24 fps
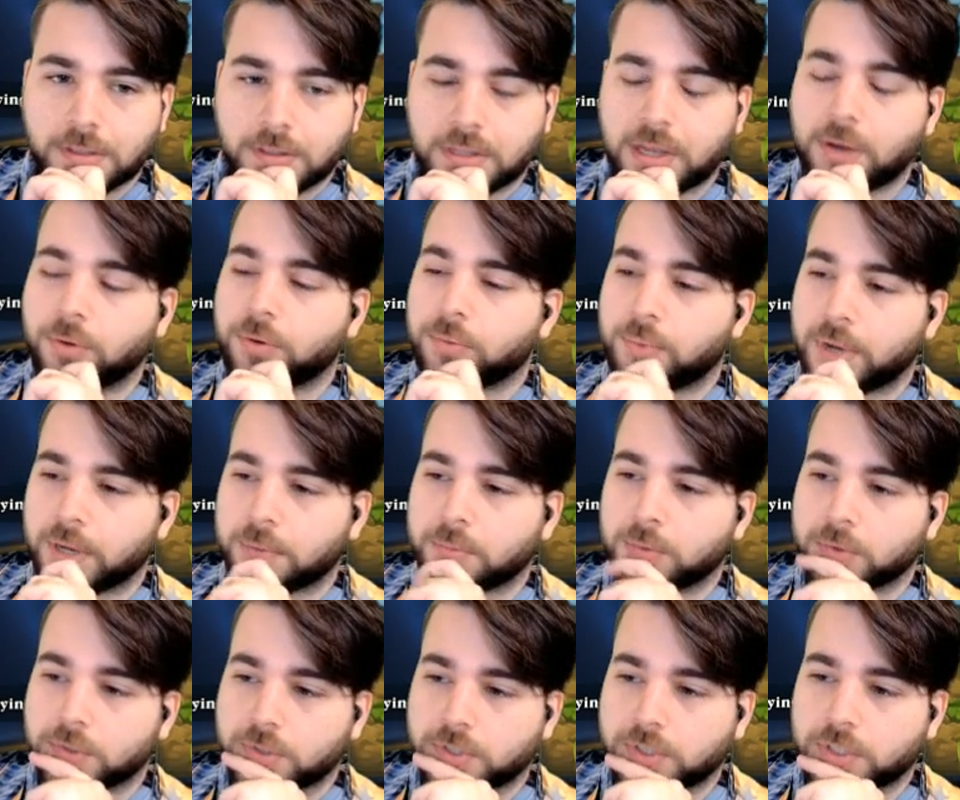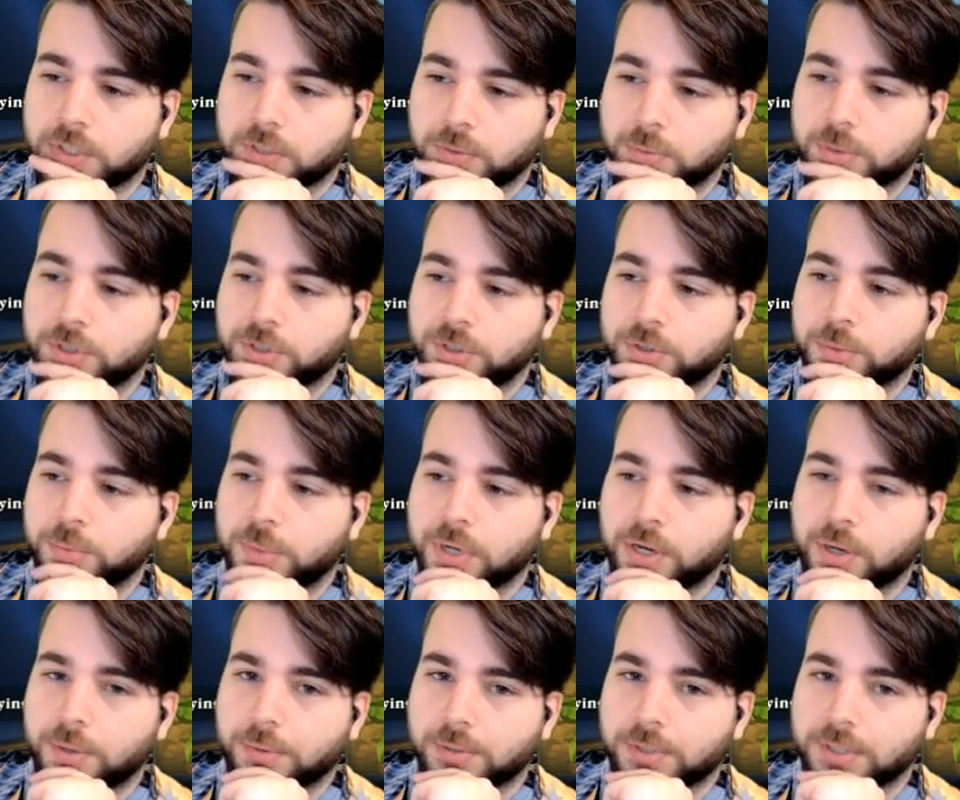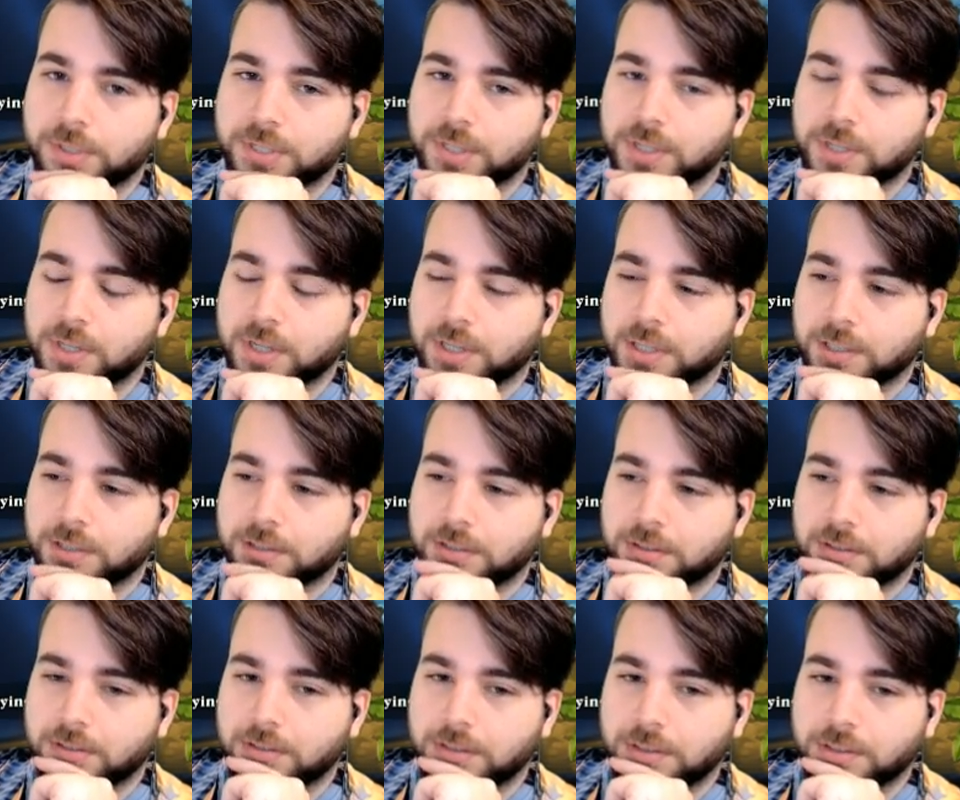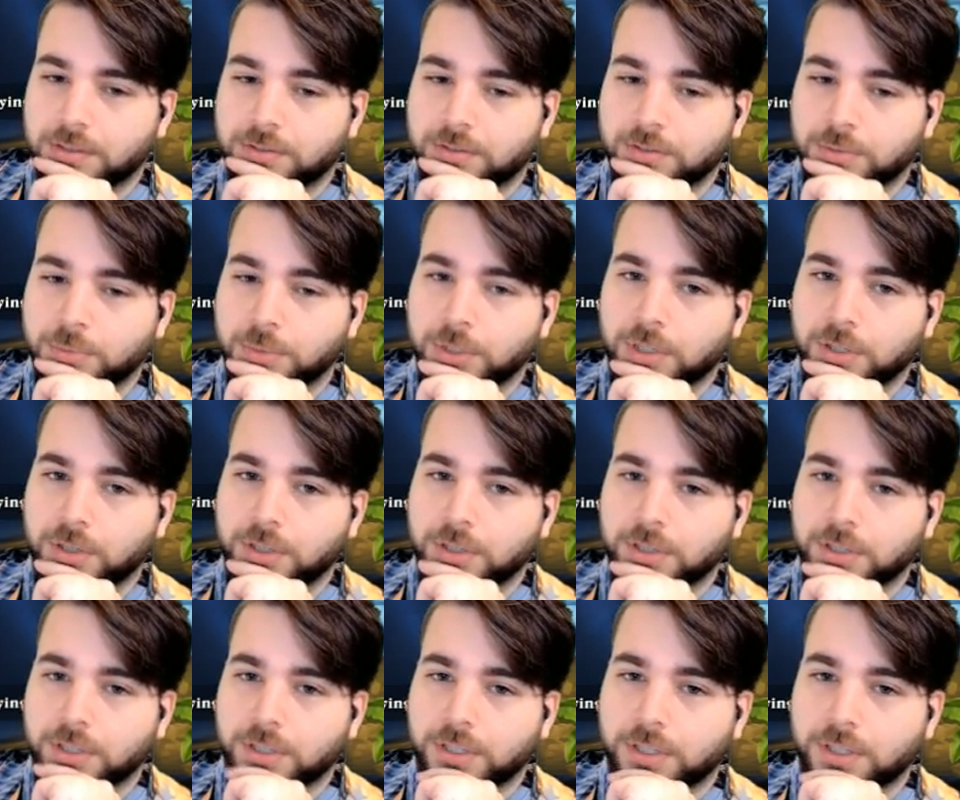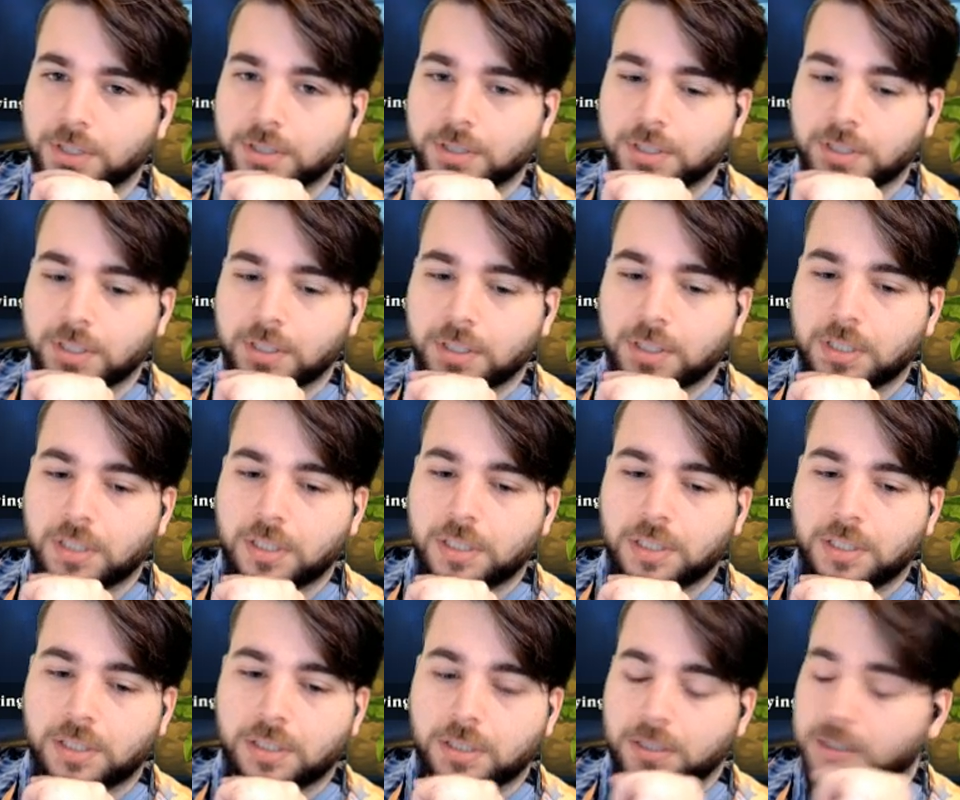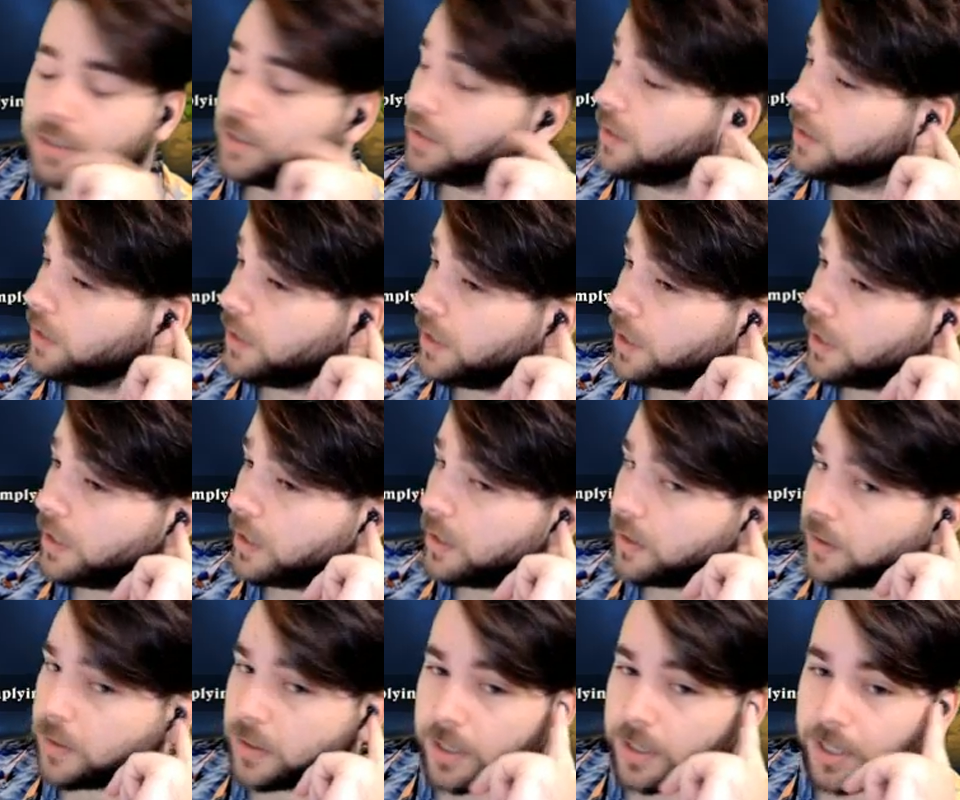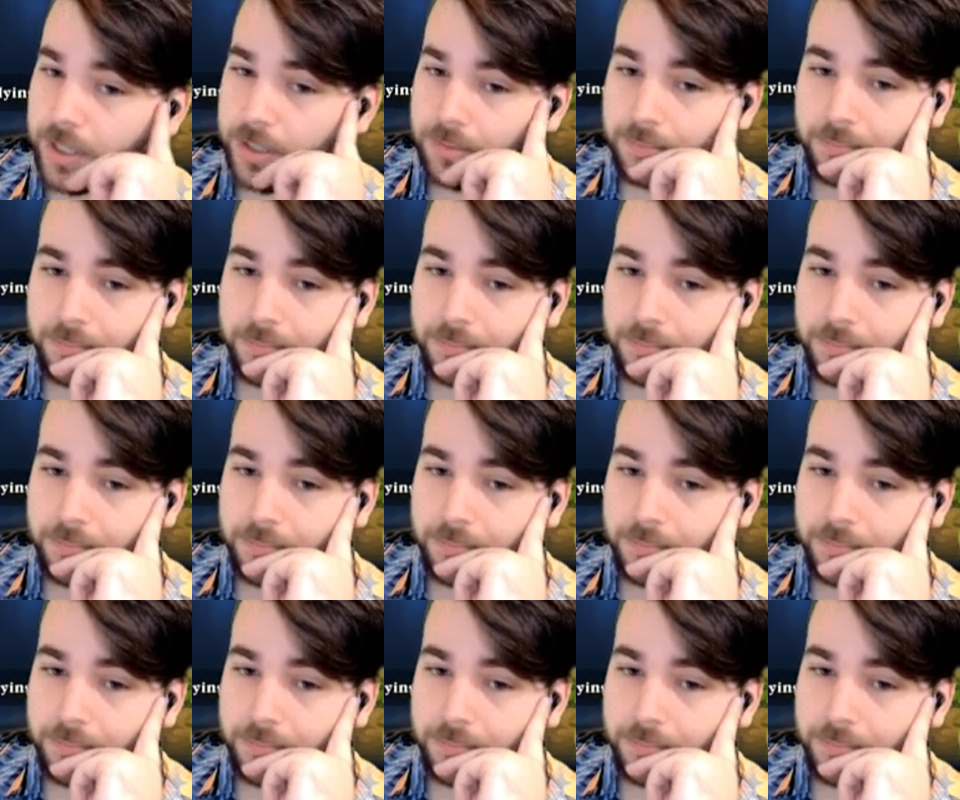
That would make more sense. We should have been able to see that from a lot earlier. Yeah, alright.